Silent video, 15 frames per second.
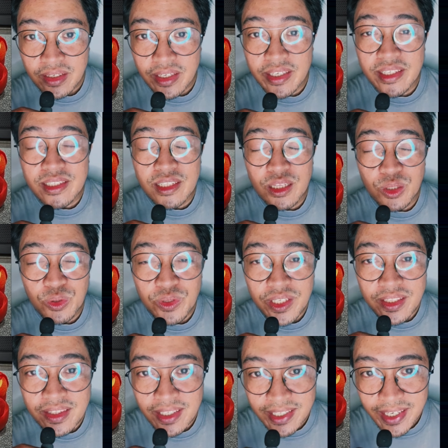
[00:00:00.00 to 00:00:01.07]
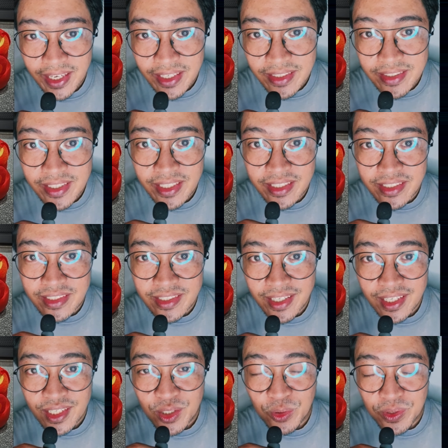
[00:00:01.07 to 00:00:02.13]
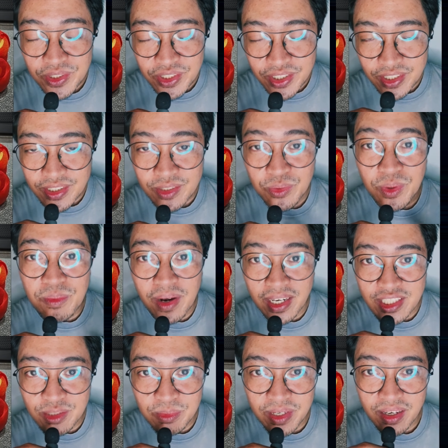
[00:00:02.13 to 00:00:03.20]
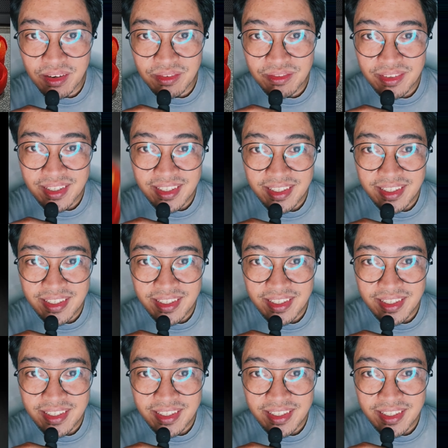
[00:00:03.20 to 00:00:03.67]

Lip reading: including the KDs, which it reminds me of.